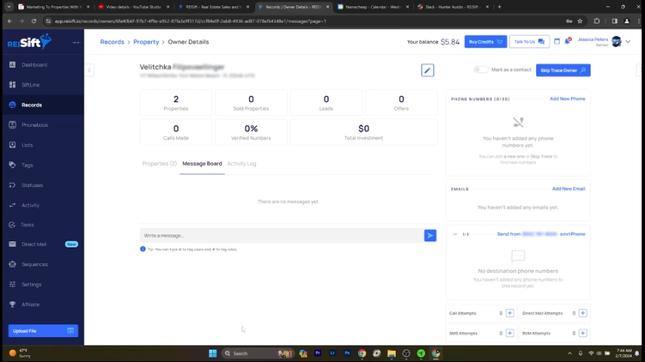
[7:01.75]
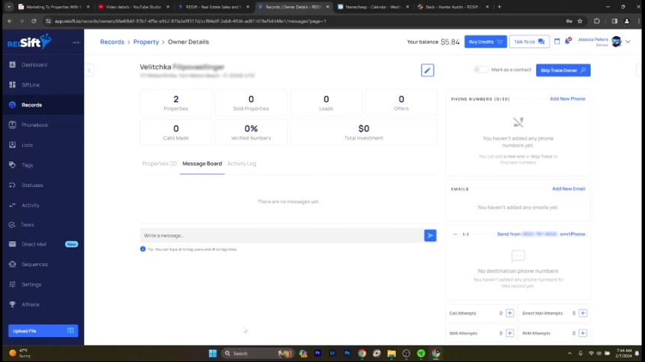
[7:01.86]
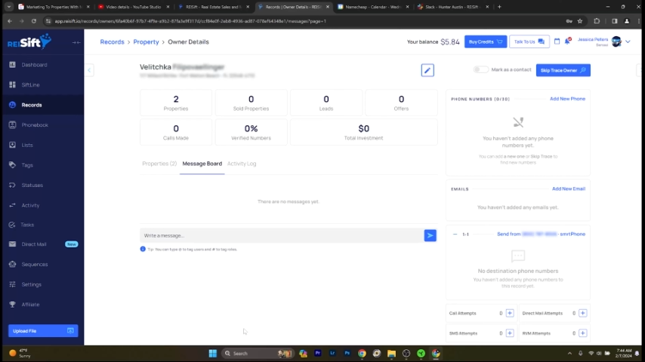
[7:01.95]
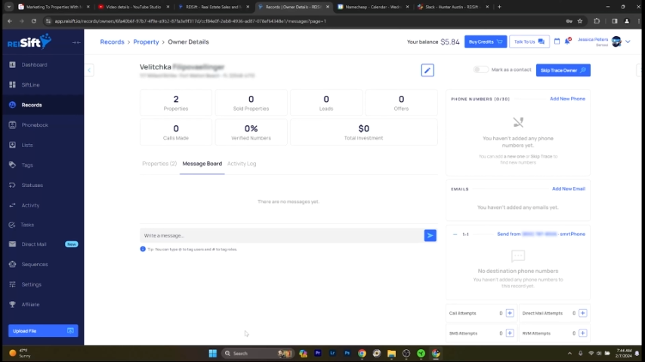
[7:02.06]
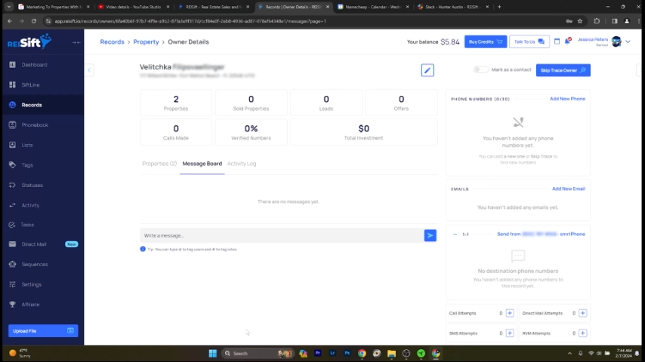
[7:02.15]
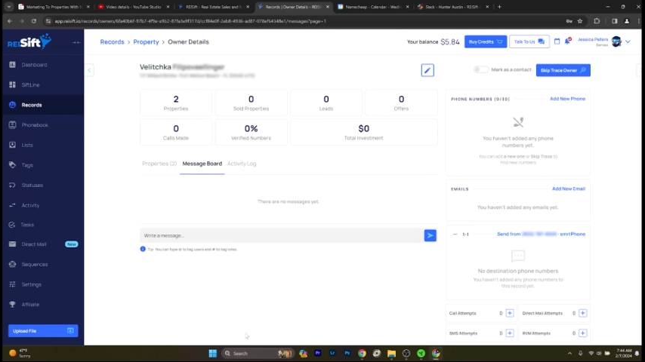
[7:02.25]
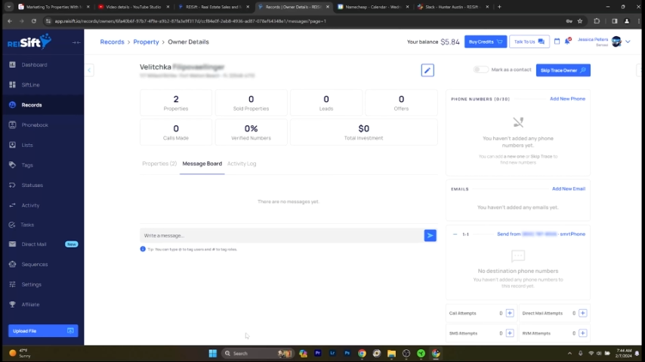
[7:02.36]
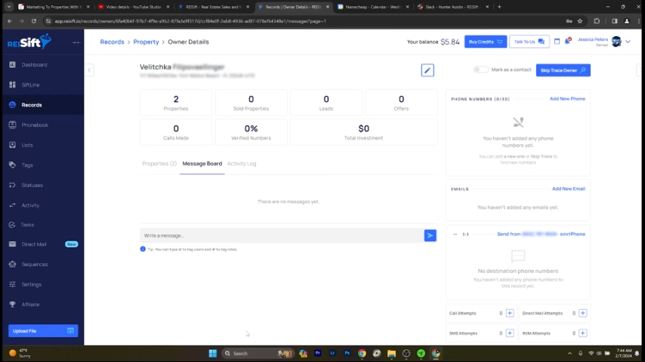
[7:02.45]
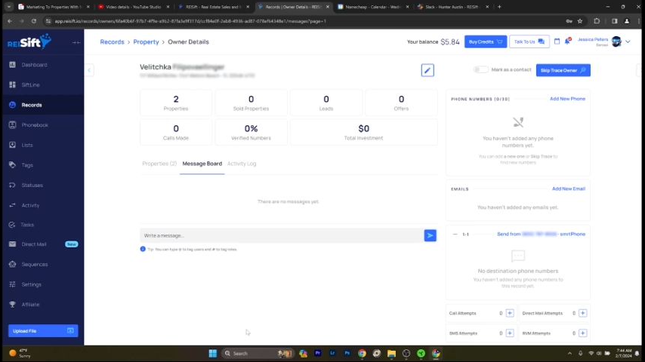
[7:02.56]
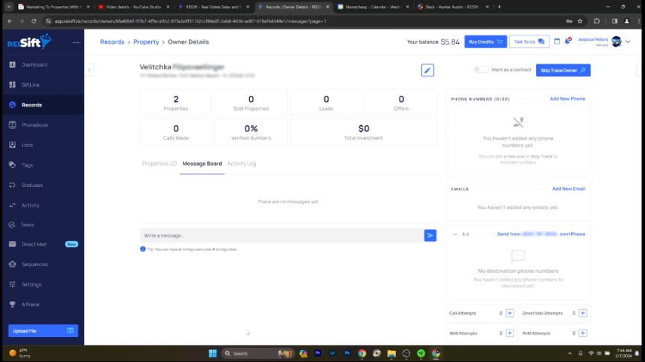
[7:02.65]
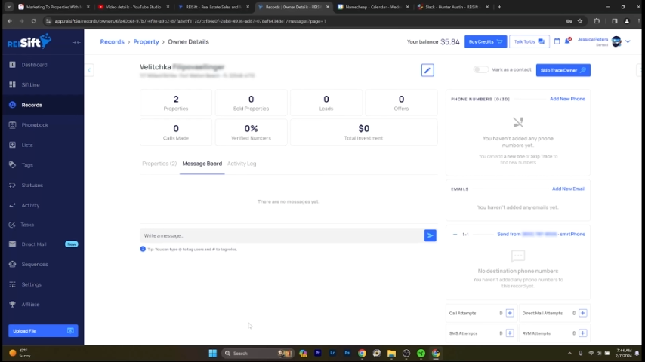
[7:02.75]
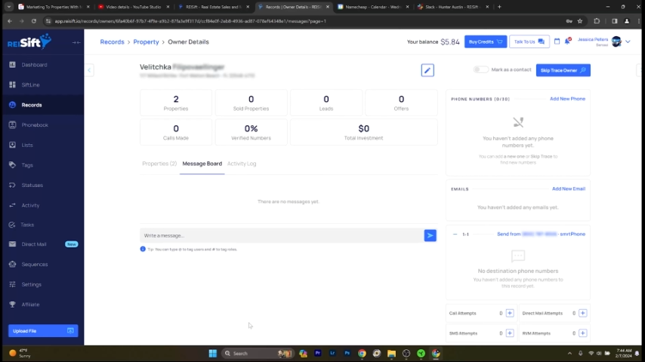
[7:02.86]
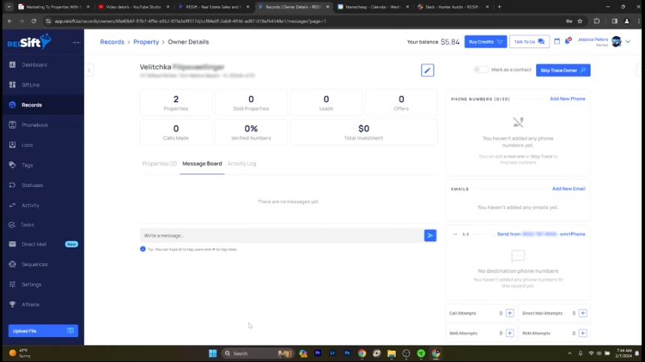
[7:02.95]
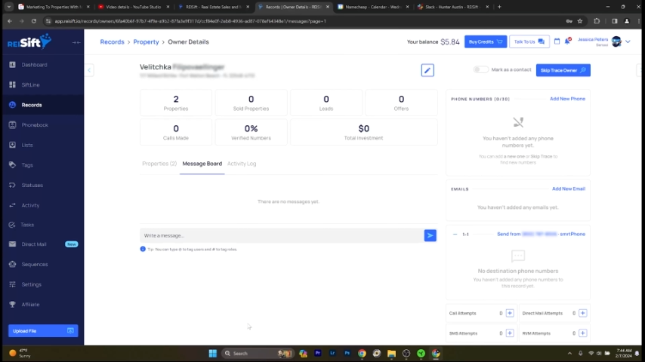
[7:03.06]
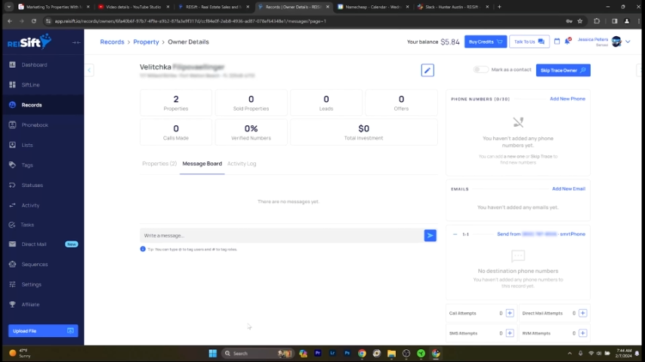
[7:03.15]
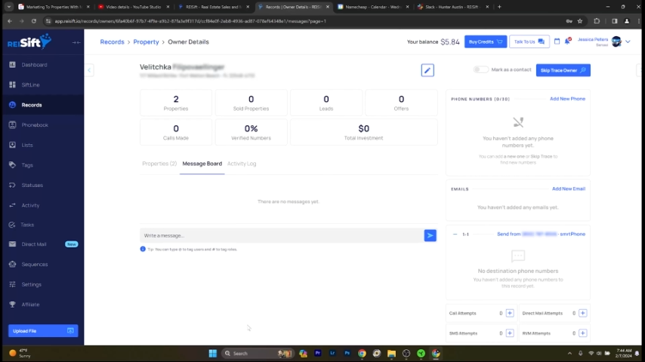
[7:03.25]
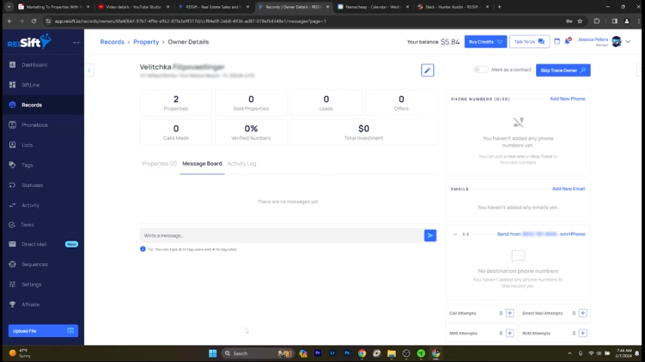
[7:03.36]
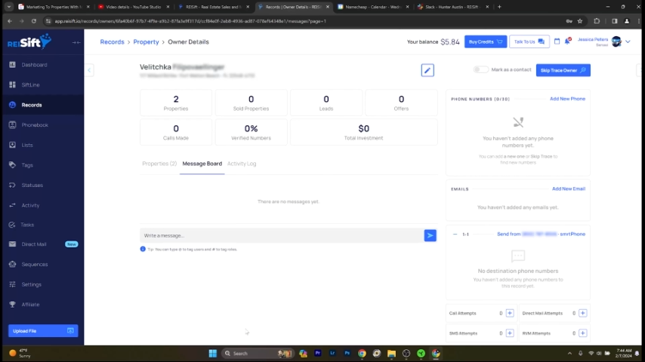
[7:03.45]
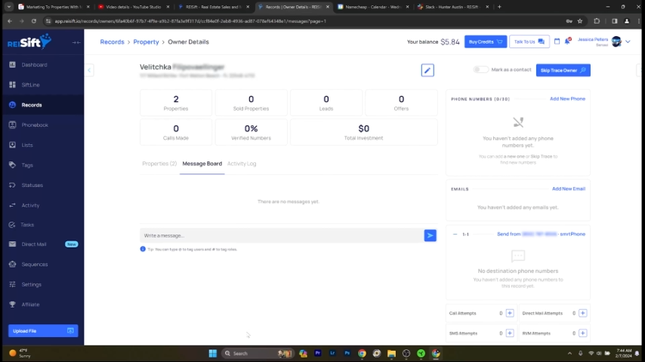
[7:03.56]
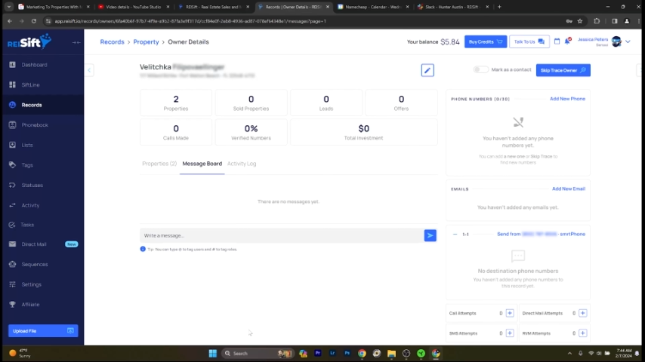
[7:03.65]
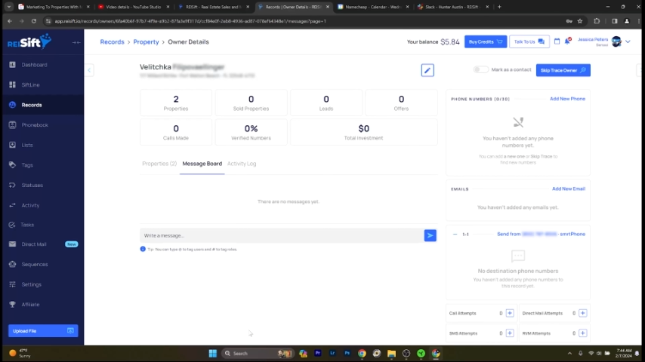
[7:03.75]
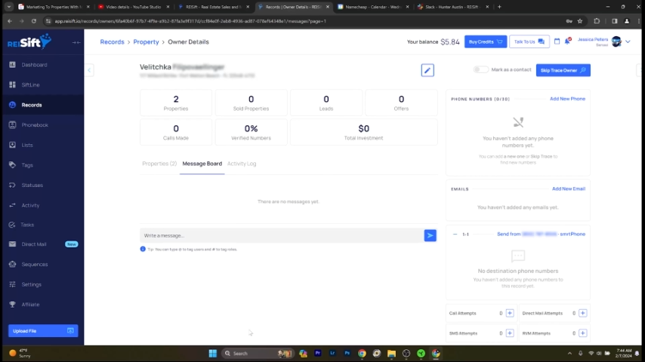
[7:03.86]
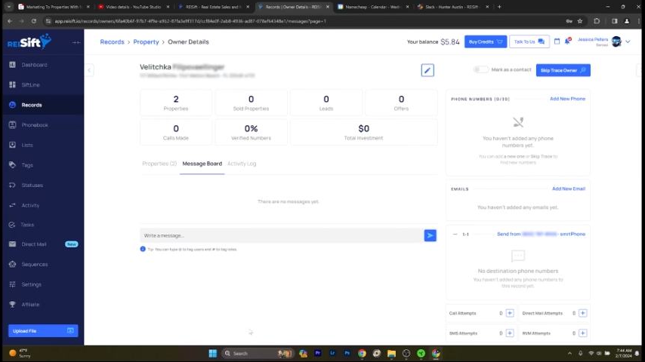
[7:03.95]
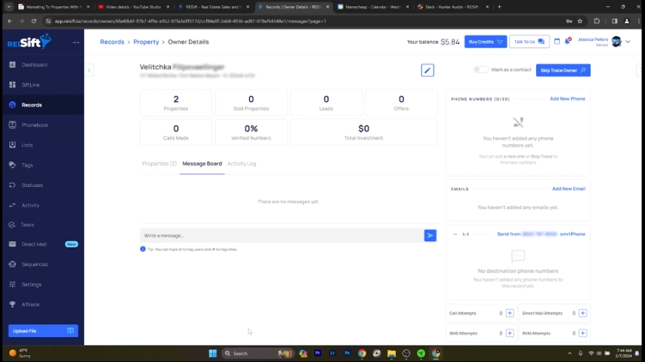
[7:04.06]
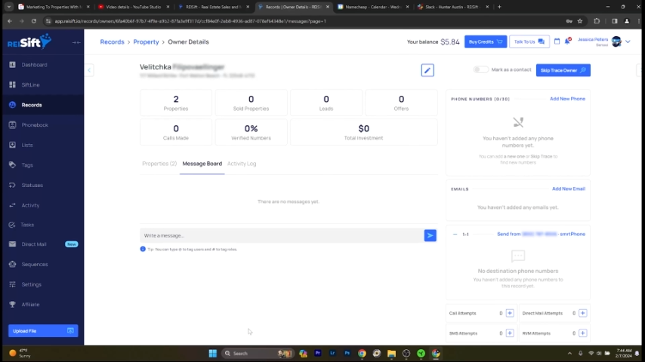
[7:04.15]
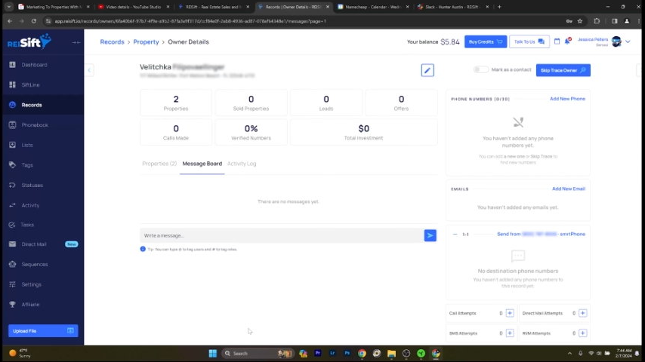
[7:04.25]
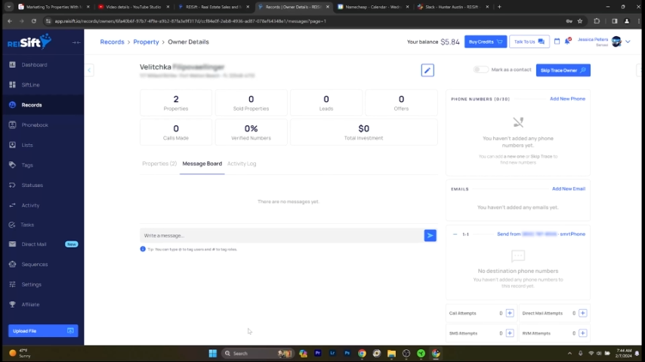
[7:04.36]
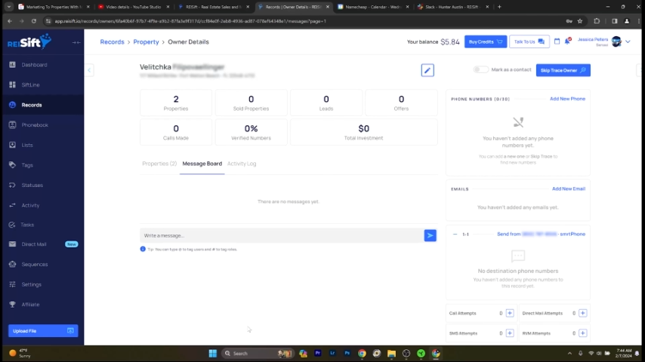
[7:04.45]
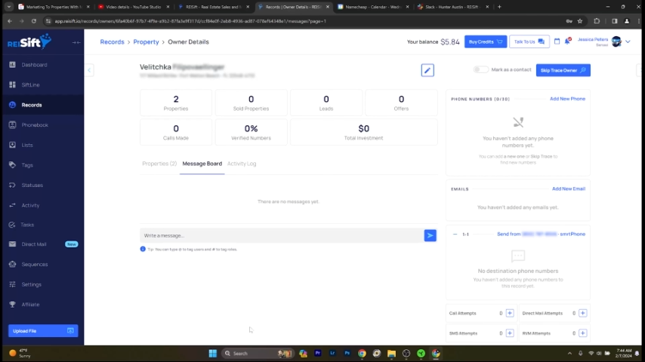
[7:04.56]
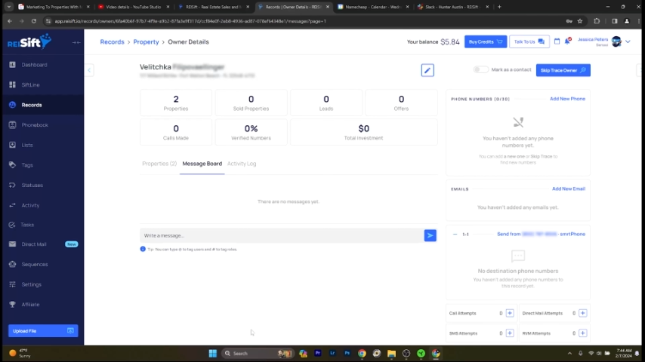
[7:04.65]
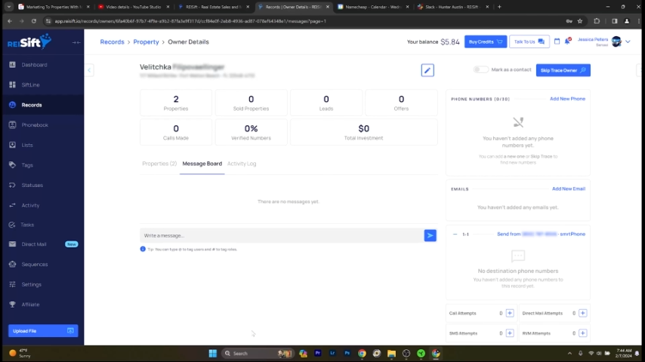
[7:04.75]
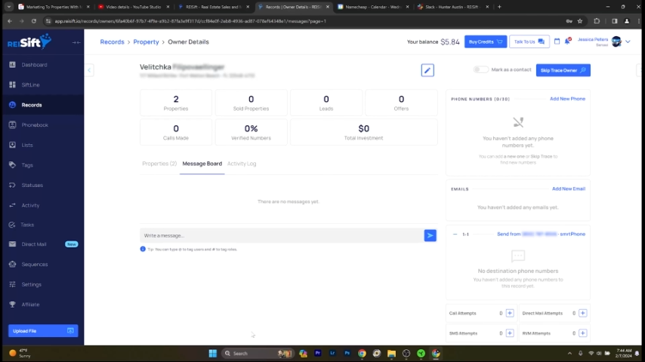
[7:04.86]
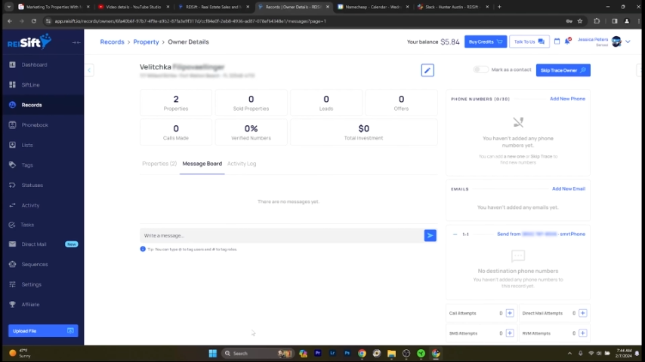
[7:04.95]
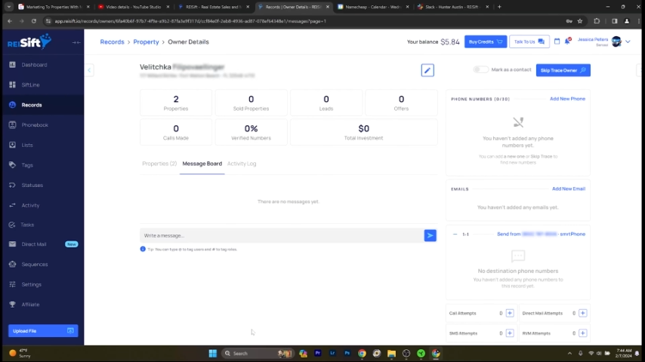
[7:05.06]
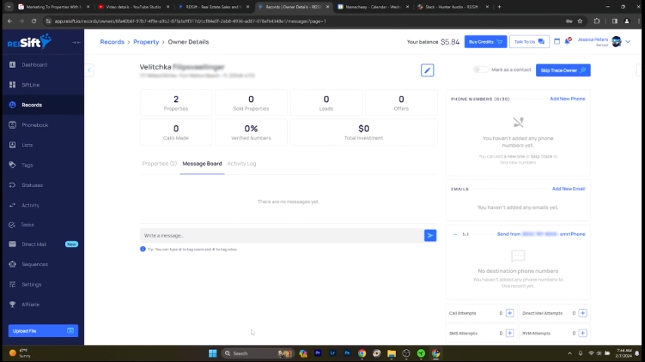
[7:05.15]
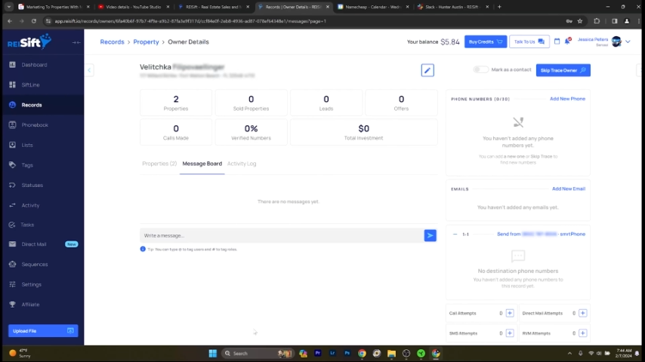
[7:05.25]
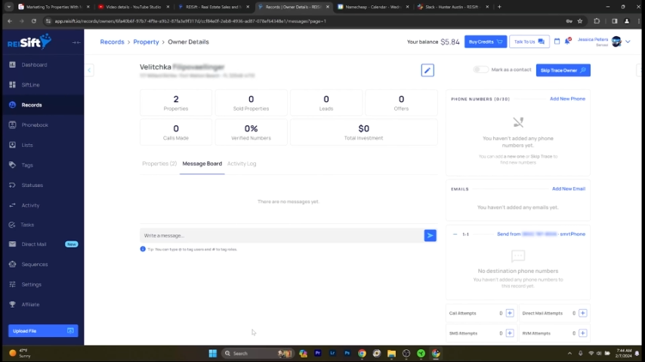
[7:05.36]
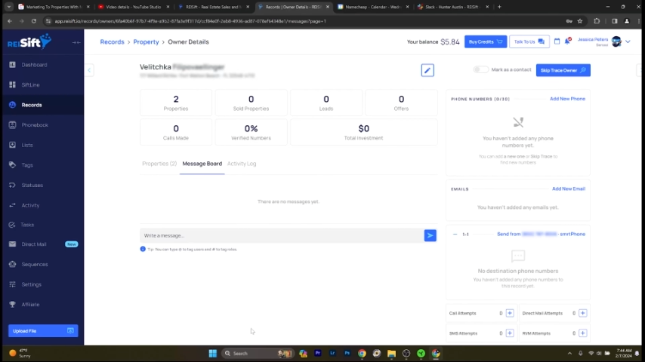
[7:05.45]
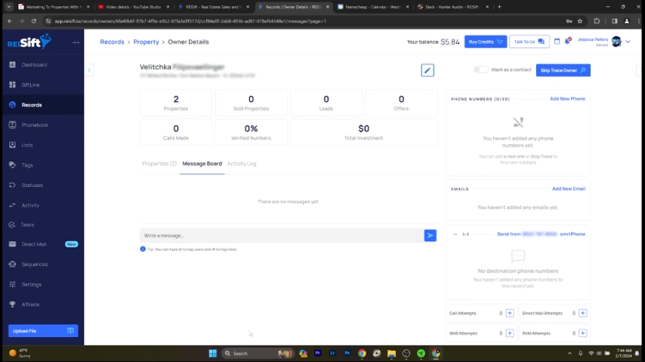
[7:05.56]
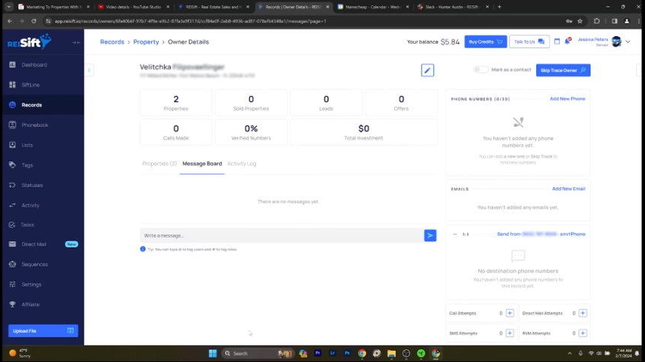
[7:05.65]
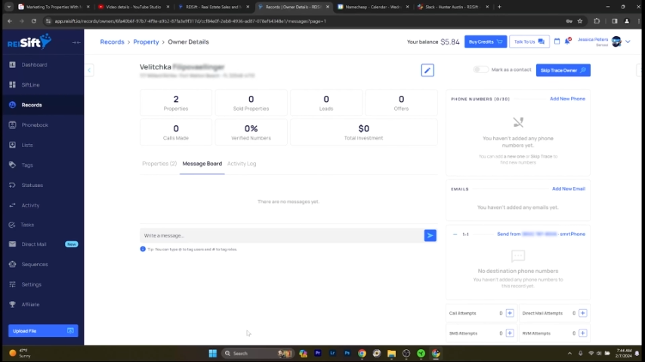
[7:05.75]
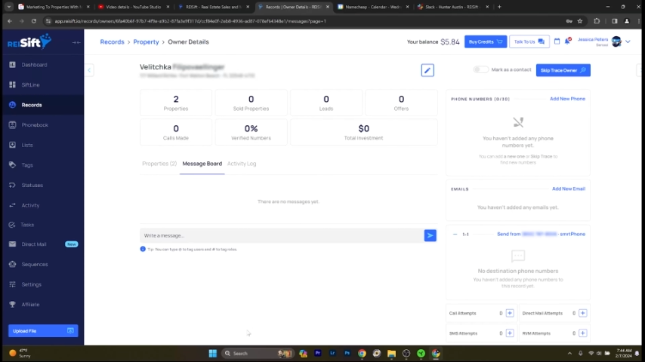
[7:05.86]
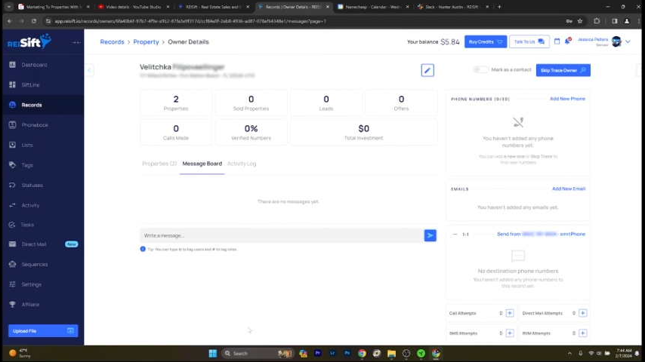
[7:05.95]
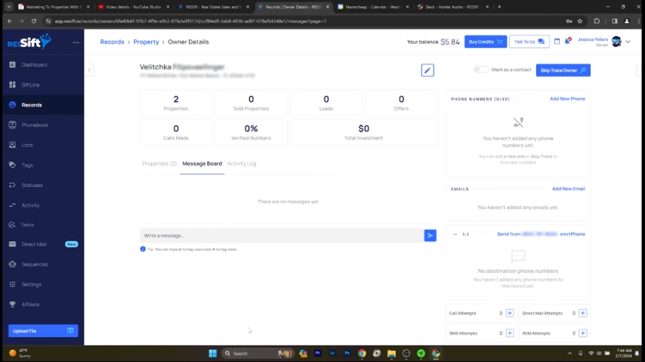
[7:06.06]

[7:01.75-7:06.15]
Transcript: Nobody's mouth can be seen.